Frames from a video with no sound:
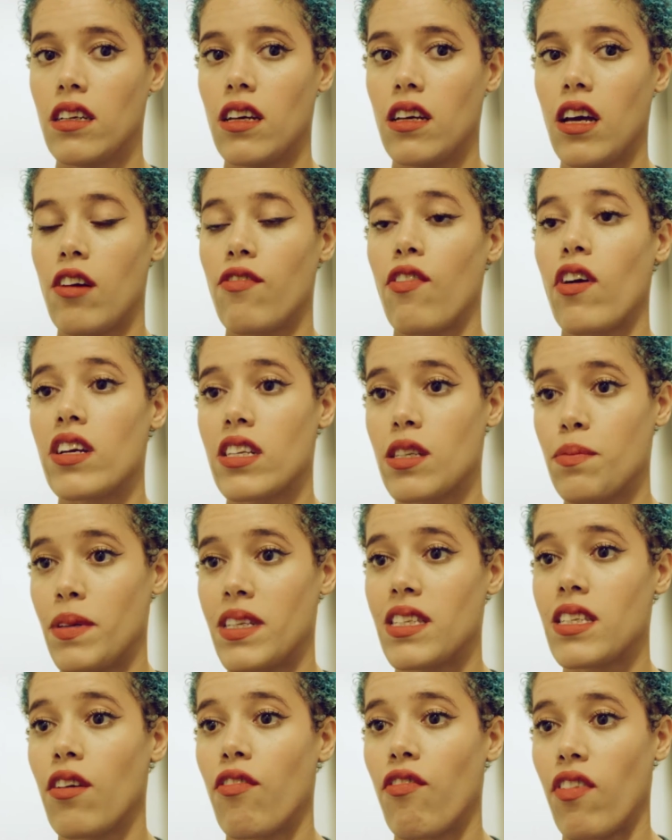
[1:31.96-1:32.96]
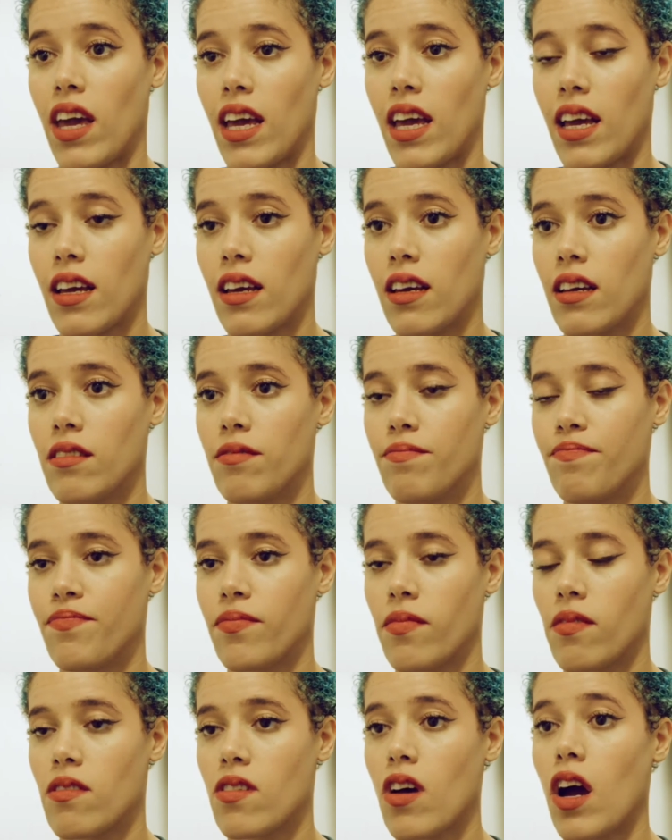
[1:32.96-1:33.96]
a very specific
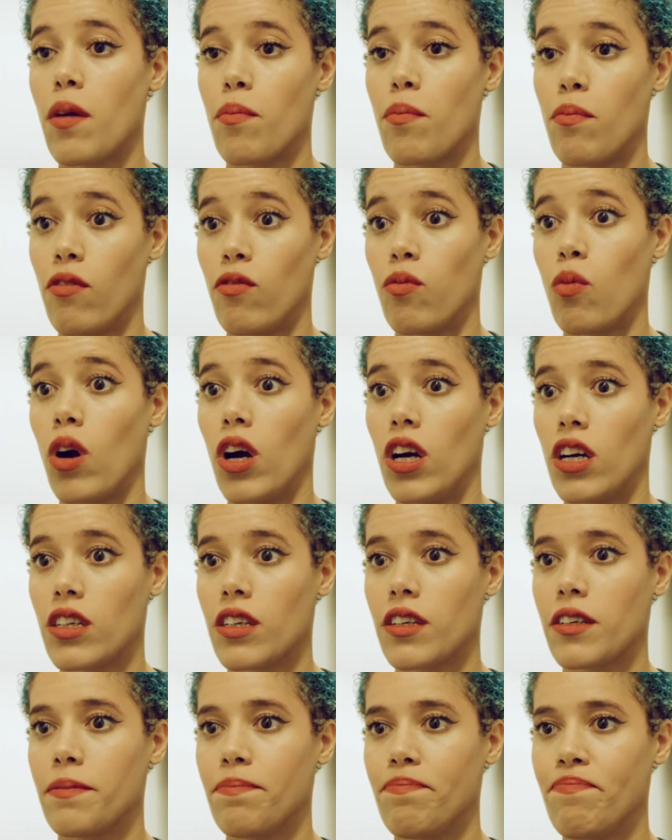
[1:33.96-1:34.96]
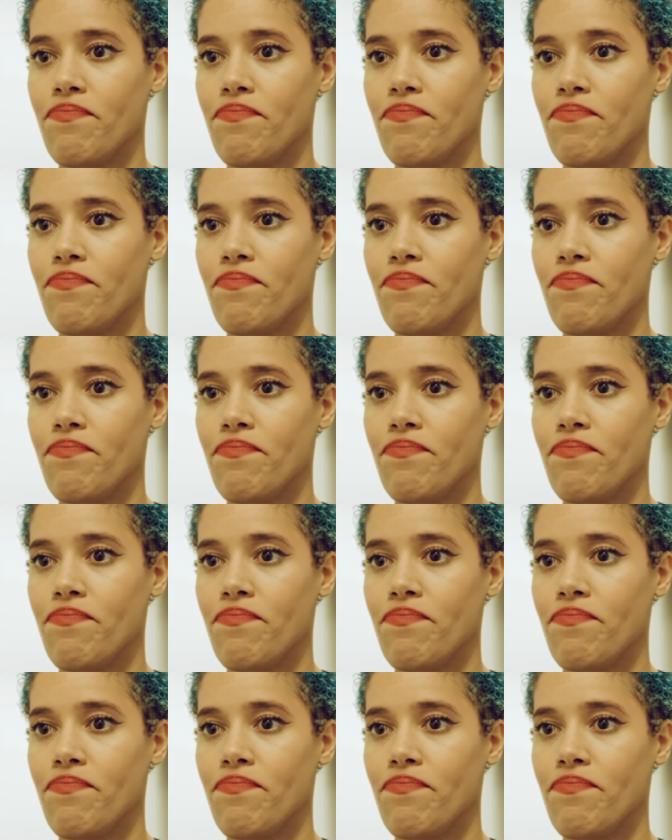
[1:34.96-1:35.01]
type of work.